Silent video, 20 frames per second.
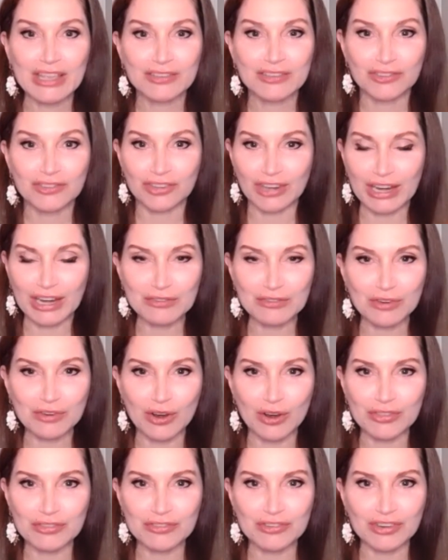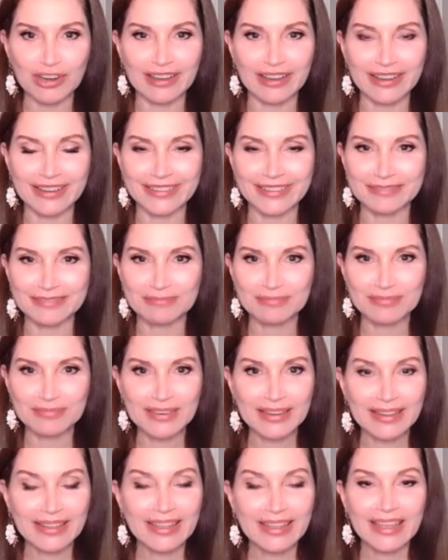Jane Rothschild.
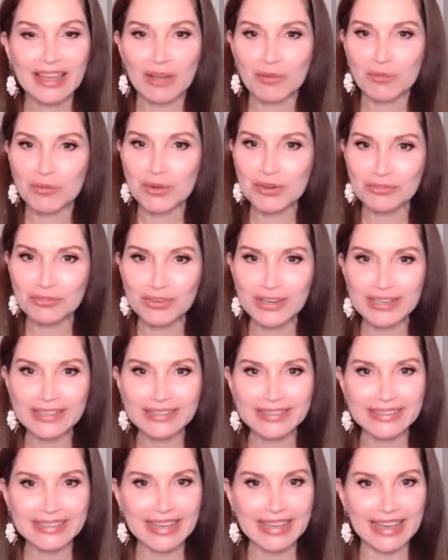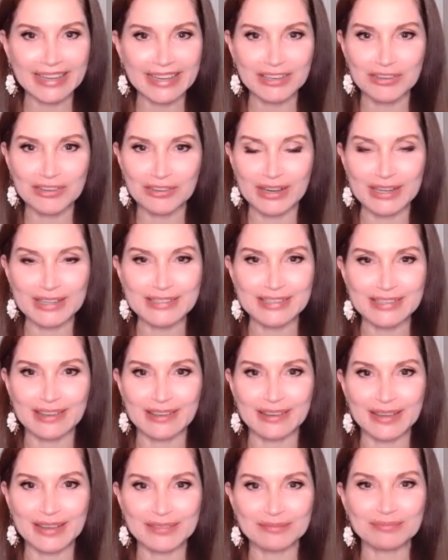We really had a great
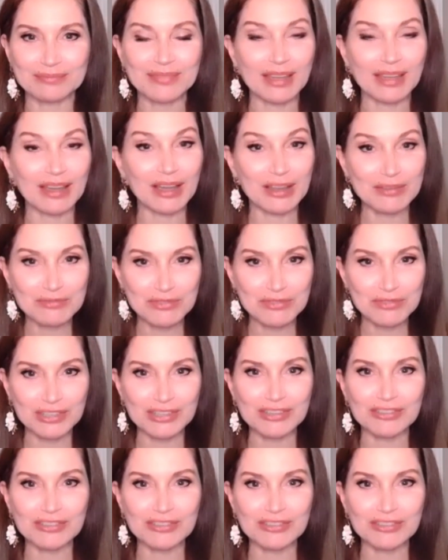time. I'm Jean